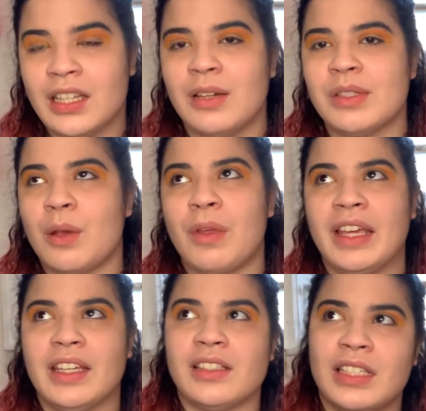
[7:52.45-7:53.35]
And then I was like, well,
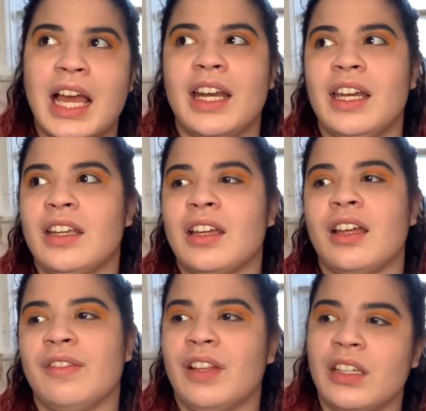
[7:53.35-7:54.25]
I guess static,
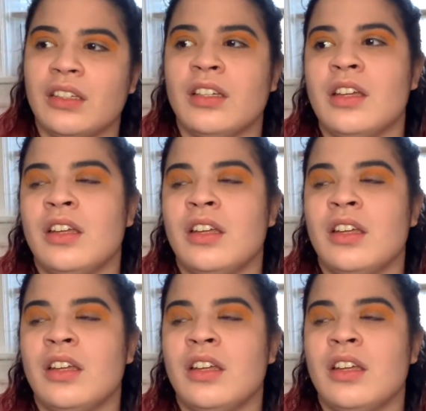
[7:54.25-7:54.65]
kind of like